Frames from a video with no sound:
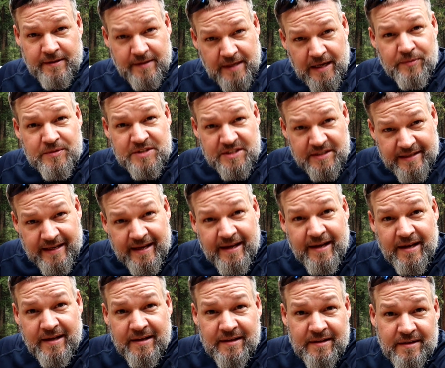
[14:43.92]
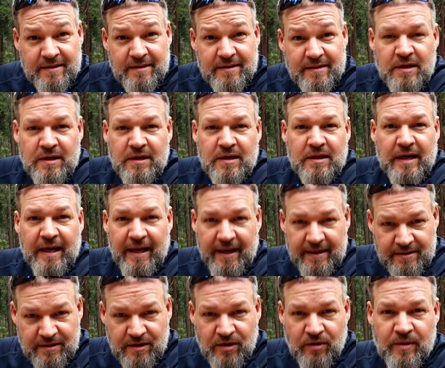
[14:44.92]
that was a day. I
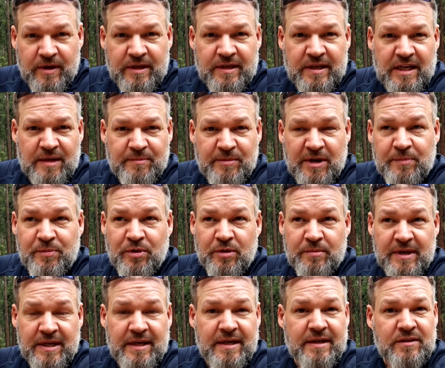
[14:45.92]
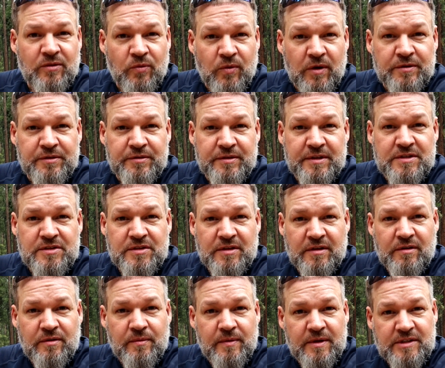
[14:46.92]
had to go in and get my permit at the Wilderness
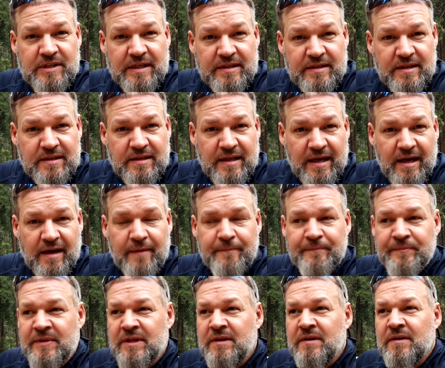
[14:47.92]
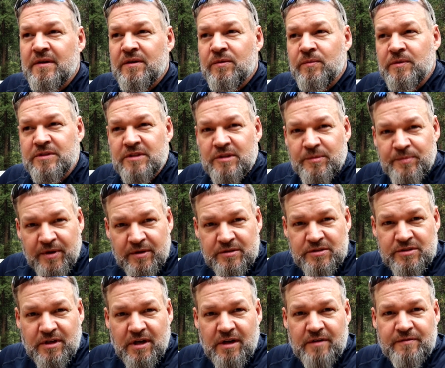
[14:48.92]
Center, which I did that. Went to the
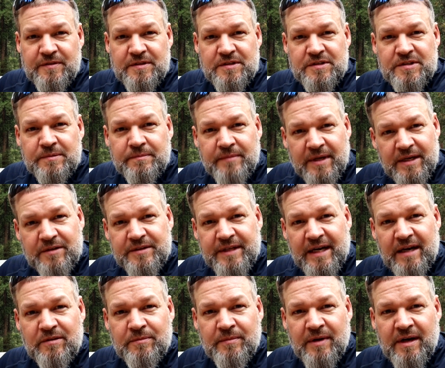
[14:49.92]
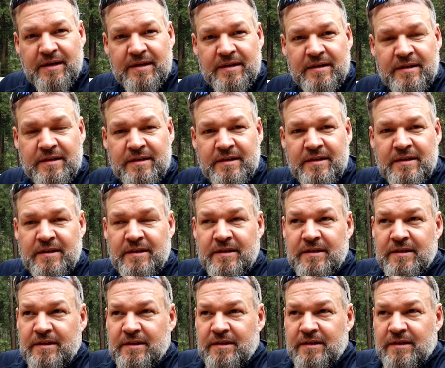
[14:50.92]
post office and mailed out my
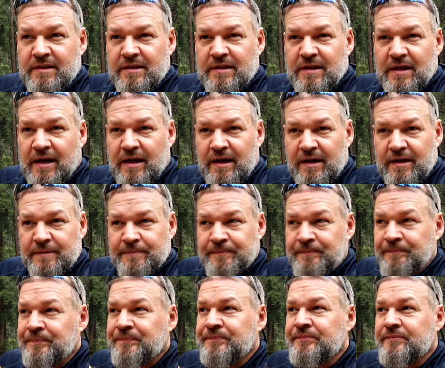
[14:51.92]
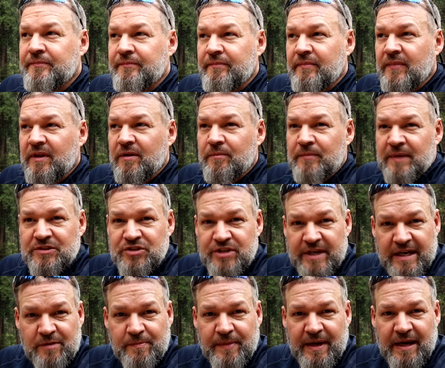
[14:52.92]
my
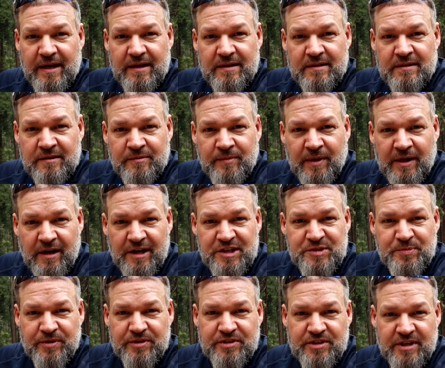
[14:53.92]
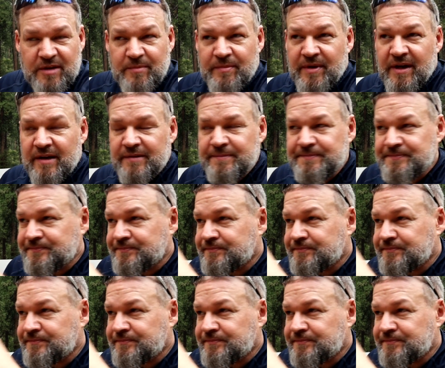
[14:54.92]
check bag, my Osprey check bag.